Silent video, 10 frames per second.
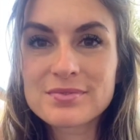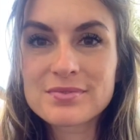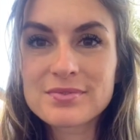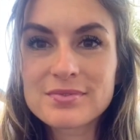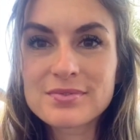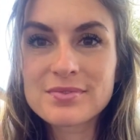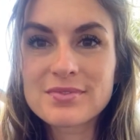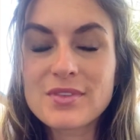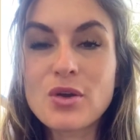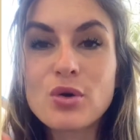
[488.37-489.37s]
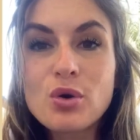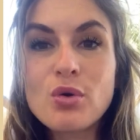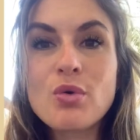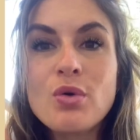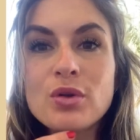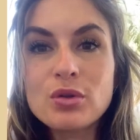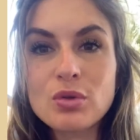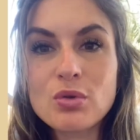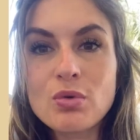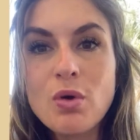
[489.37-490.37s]
Who you want
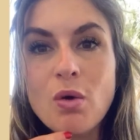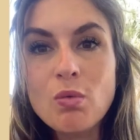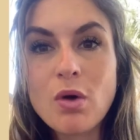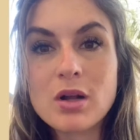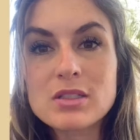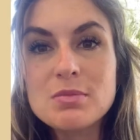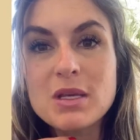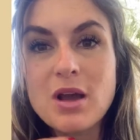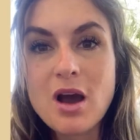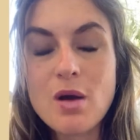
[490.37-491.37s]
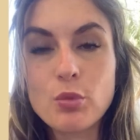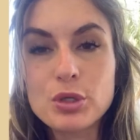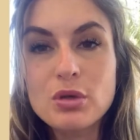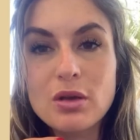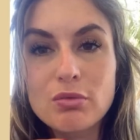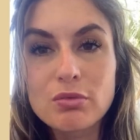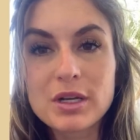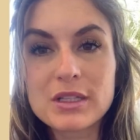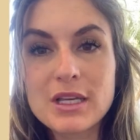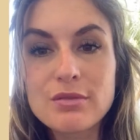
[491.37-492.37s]
to become. When you get really, really,
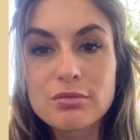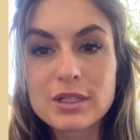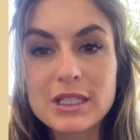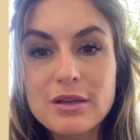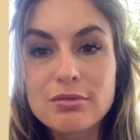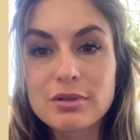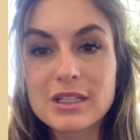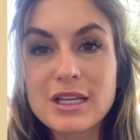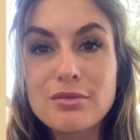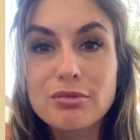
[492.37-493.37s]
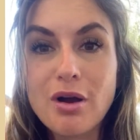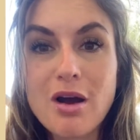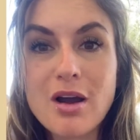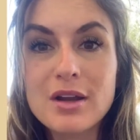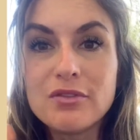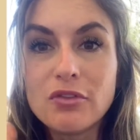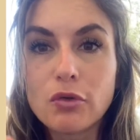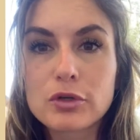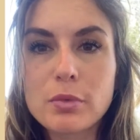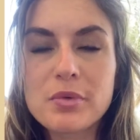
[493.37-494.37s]
really raw and vulnerable
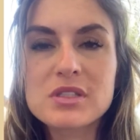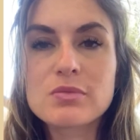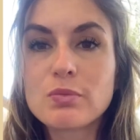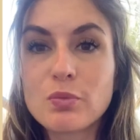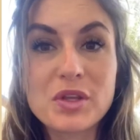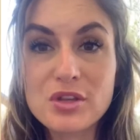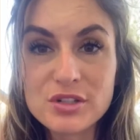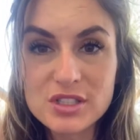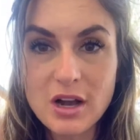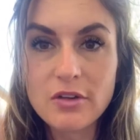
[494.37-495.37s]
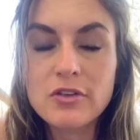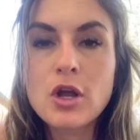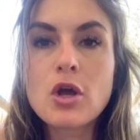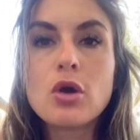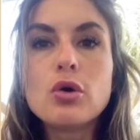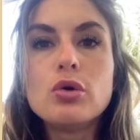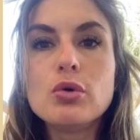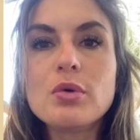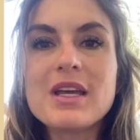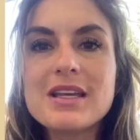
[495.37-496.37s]
with yourself, who is it
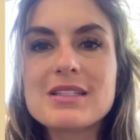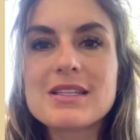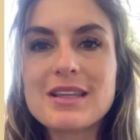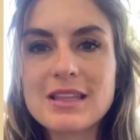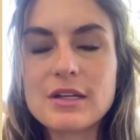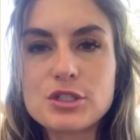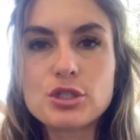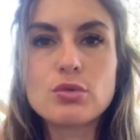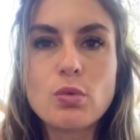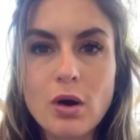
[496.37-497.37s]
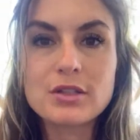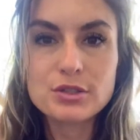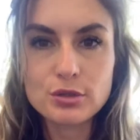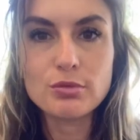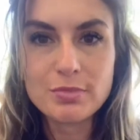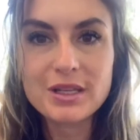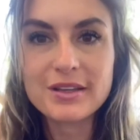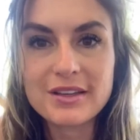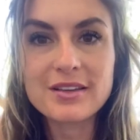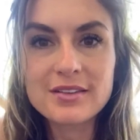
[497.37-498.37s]
that you want to be?
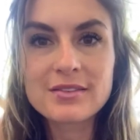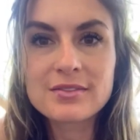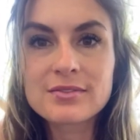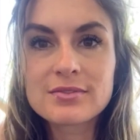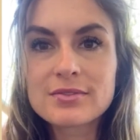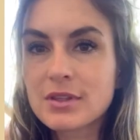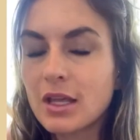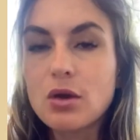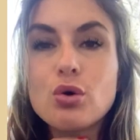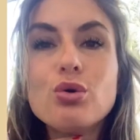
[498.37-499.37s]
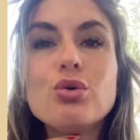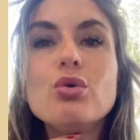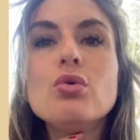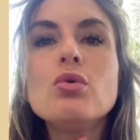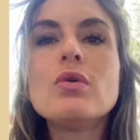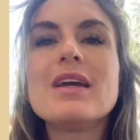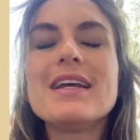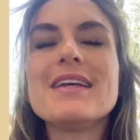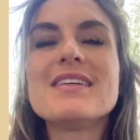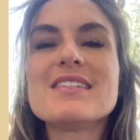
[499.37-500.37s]
Like, who is it?
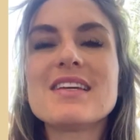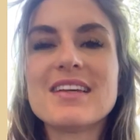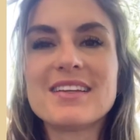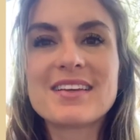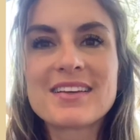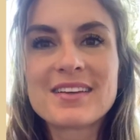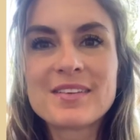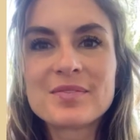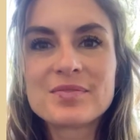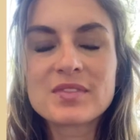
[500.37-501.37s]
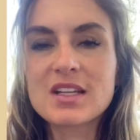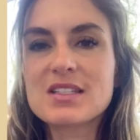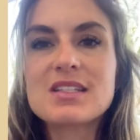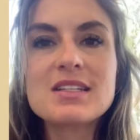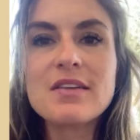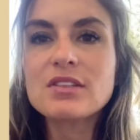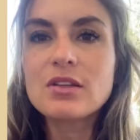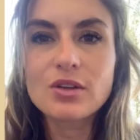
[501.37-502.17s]
Because it doesn't have to look like me.